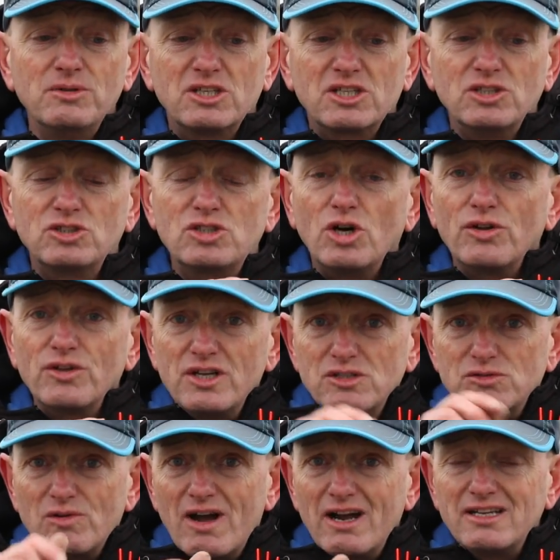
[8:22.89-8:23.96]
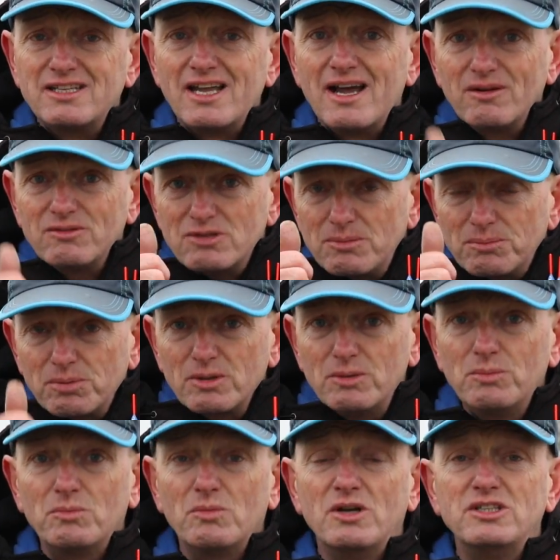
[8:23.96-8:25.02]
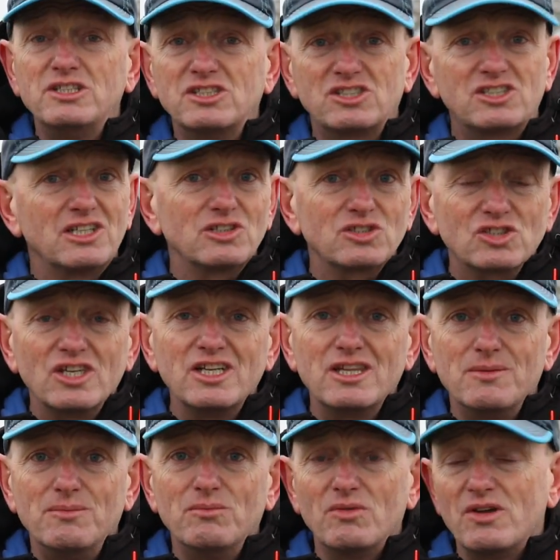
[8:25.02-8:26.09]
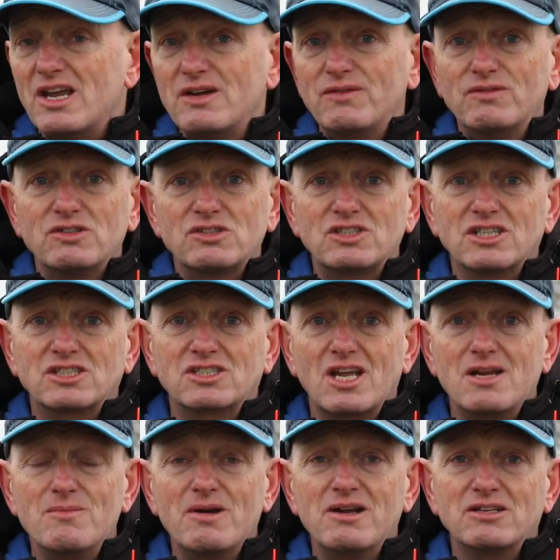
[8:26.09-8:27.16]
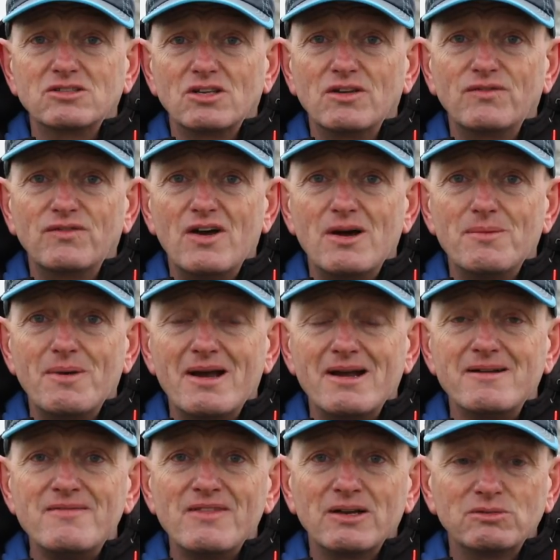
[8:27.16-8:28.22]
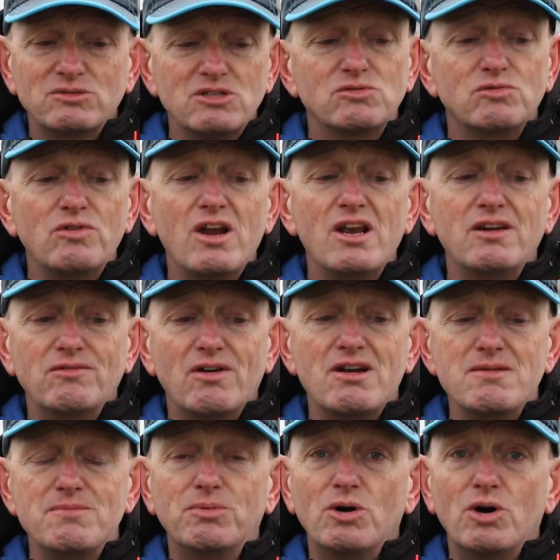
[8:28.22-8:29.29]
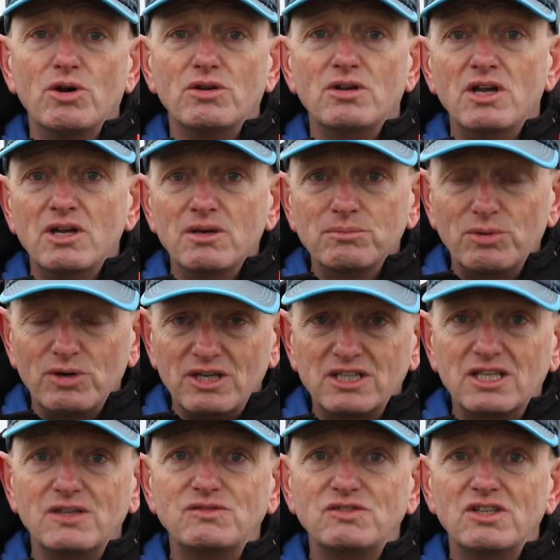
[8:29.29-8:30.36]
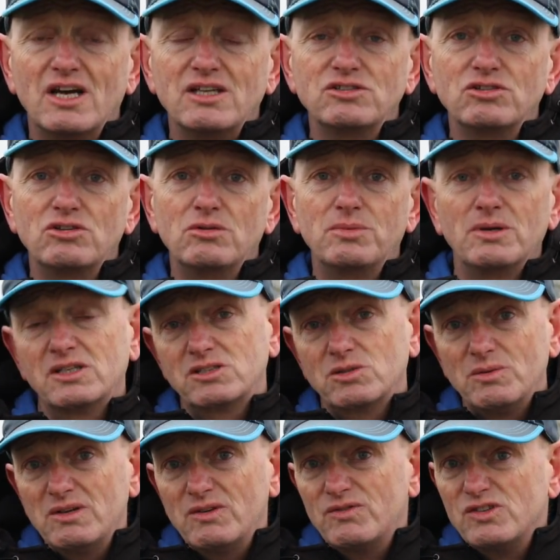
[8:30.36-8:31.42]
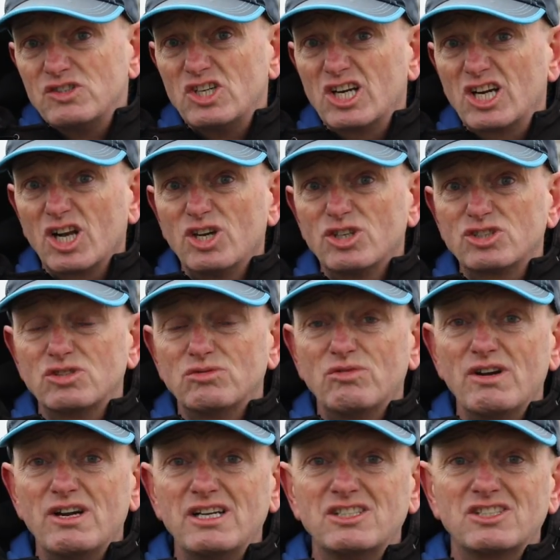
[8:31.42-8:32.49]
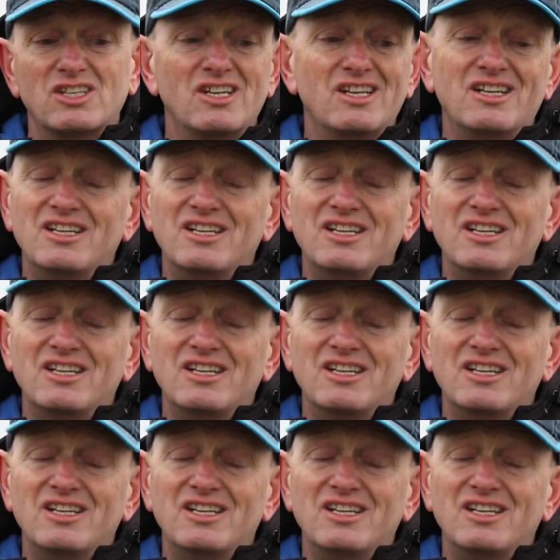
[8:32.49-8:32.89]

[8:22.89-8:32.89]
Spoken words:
You can dot these right down, dimple them, and you still see them even at 16 metres on the far bank, which is really, really important. But it gives you that durability when you're fishing close to reeds.